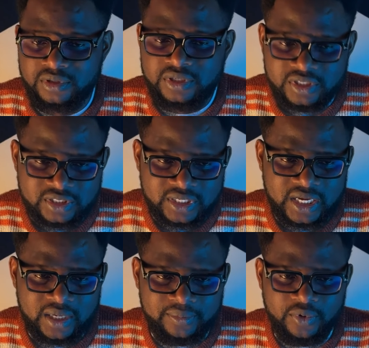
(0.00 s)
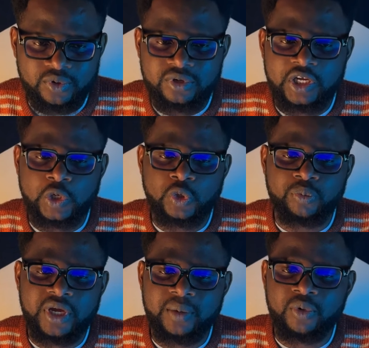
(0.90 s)
this time undergone
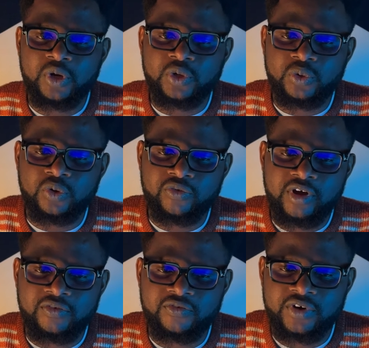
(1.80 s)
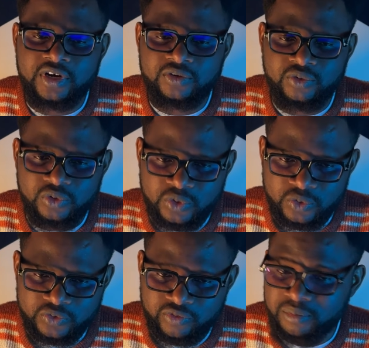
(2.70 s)
by a molecule of our friend
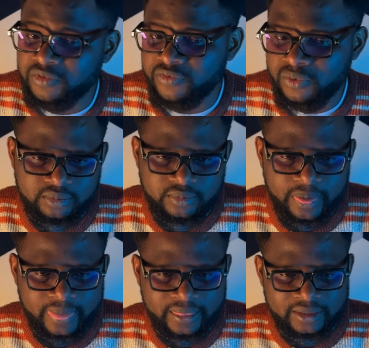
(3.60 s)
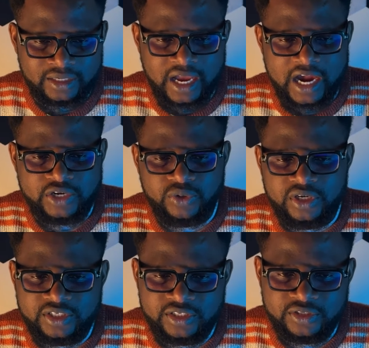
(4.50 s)
glucose from before, the
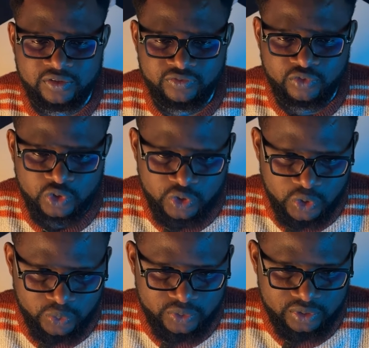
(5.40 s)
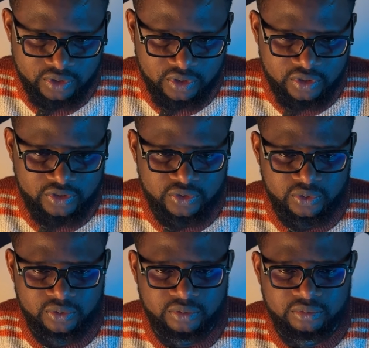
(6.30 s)
hydrolysis of glucose.
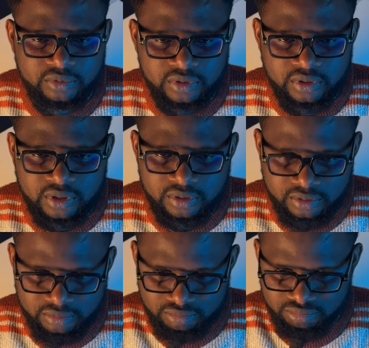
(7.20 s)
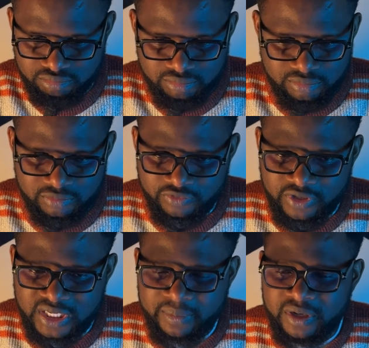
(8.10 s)
So
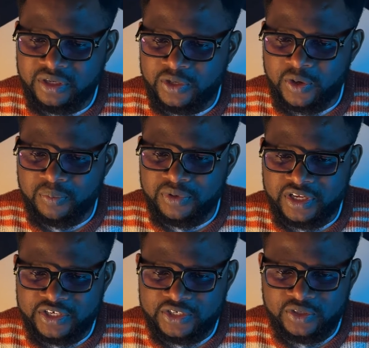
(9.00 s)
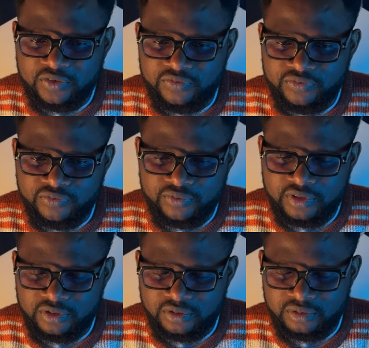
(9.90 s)
forget about the complication of
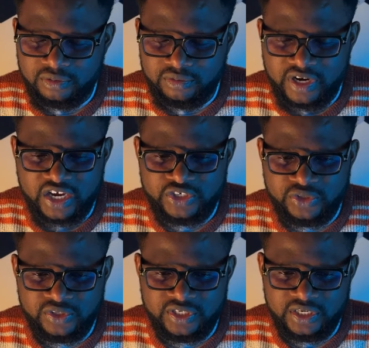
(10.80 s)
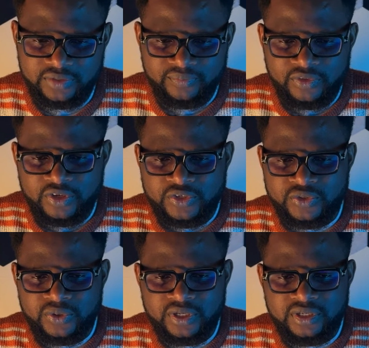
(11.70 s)
the reactions here.
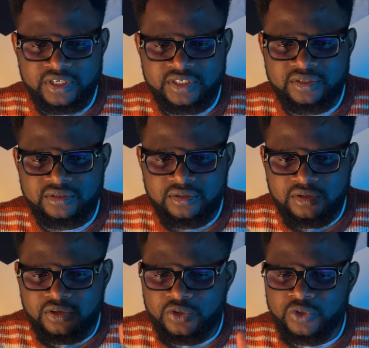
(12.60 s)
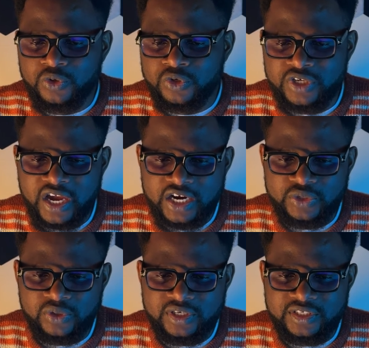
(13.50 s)
So in this glucose
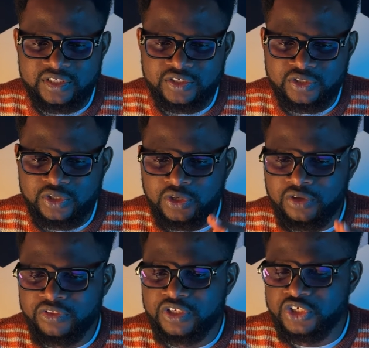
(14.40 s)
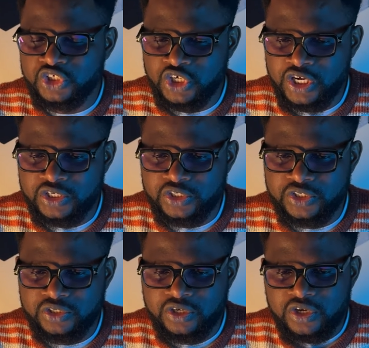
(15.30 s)
hydrolysis, nothing
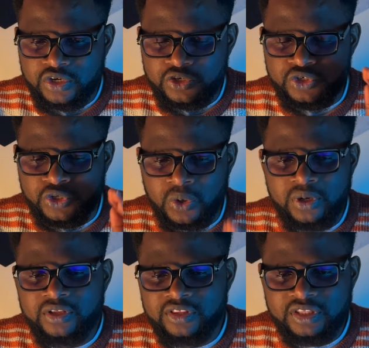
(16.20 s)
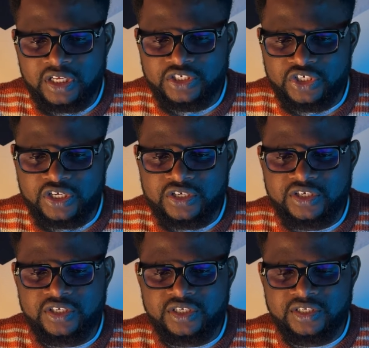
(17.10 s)
changes. The only thing that
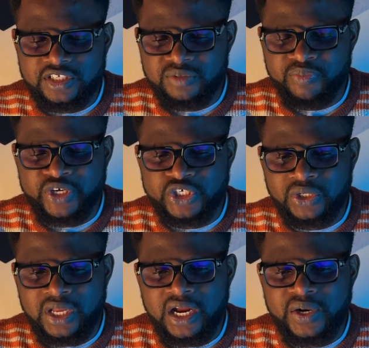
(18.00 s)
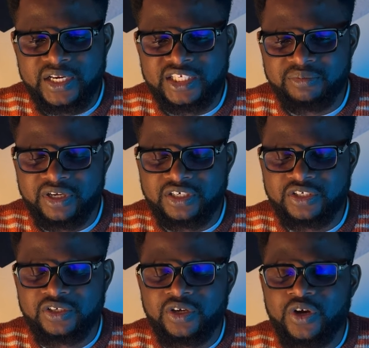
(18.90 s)
changes is the spatial arrangement
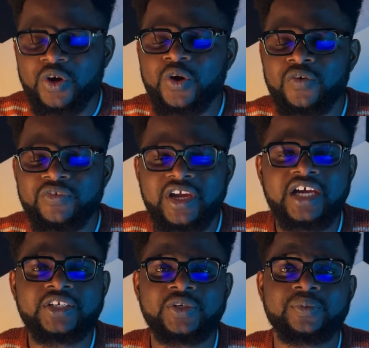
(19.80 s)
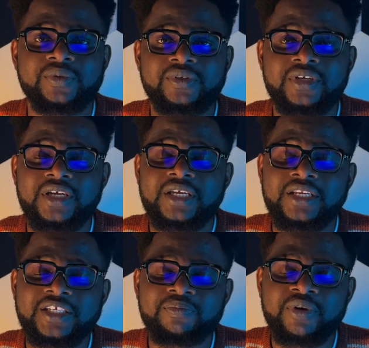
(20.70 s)
of the atoms.
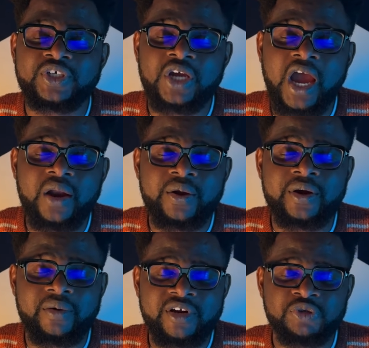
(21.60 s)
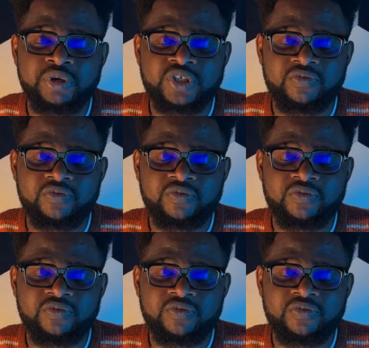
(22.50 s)
The spatial arrangement